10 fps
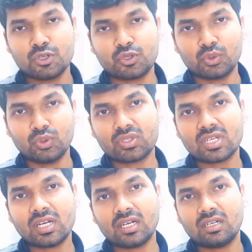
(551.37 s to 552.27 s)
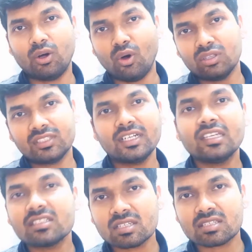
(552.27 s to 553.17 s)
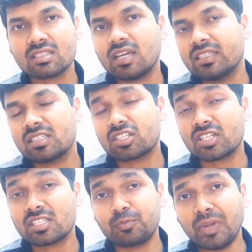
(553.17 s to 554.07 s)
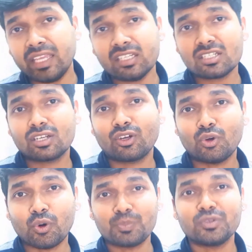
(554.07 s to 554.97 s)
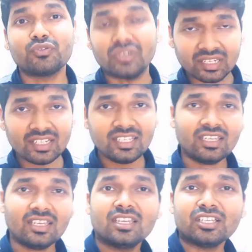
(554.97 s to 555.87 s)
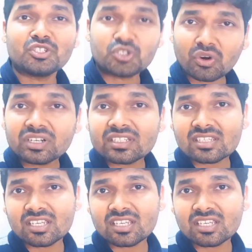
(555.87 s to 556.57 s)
So those are all the releases I just explained. Hope you really enjoyed the